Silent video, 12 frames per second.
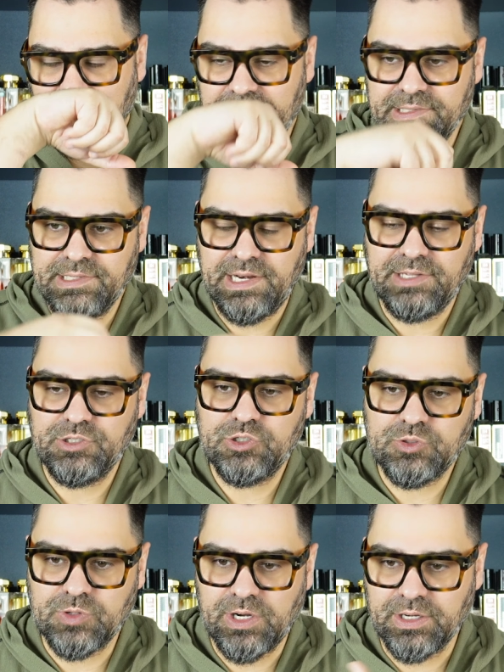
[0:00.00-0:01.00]
isn't as
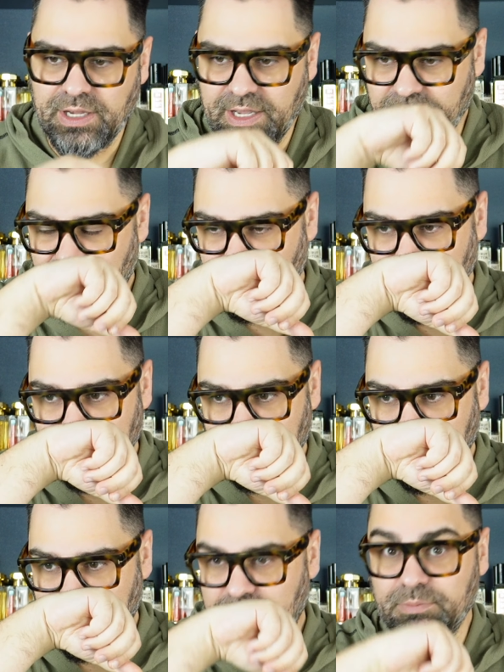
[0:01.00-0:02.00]
strong. I
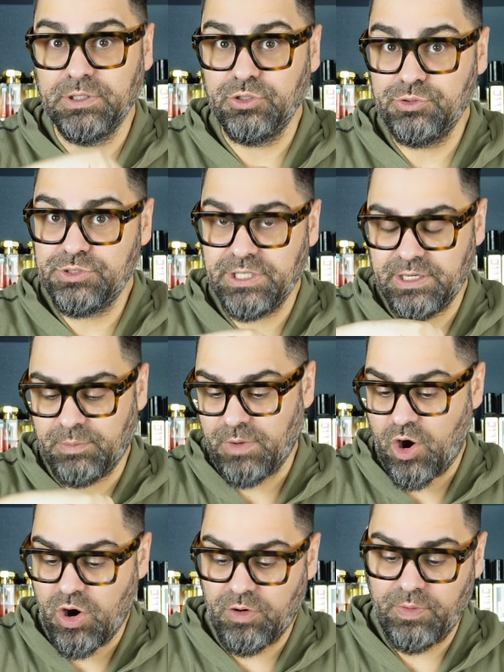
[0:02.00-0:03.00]
feel like I'm losing it. I'm
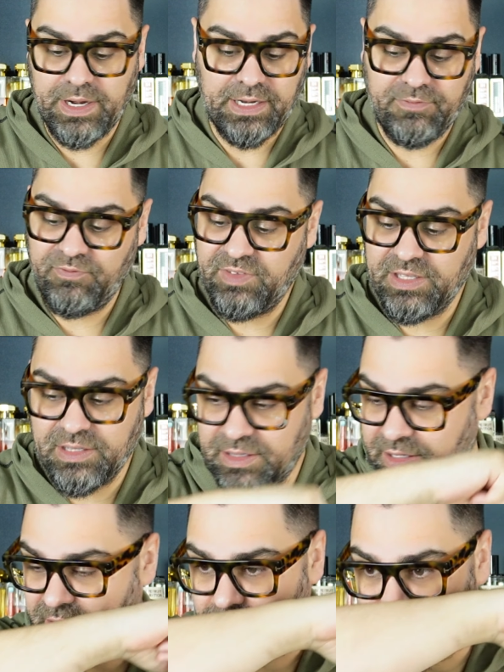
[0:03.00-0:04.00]
already
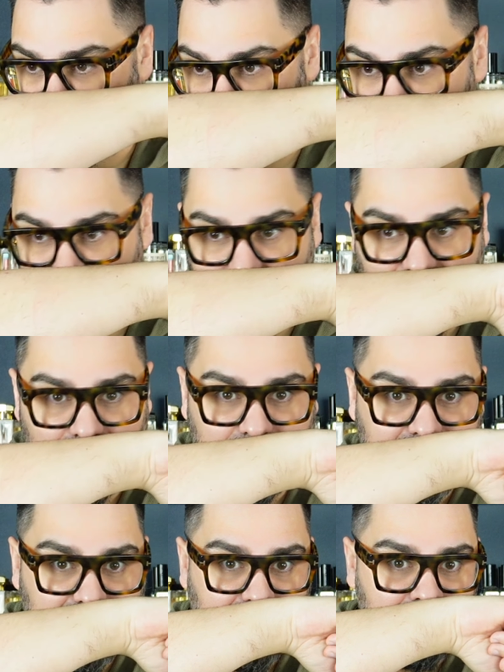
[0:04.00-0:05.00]
feeling like I'm losing it
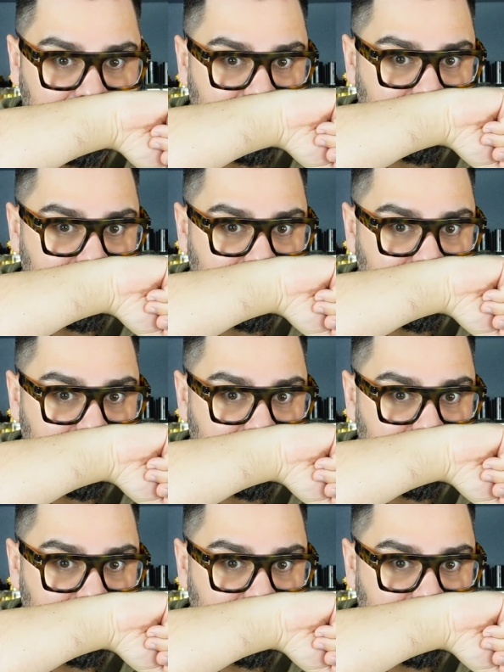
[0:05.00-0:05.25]
already,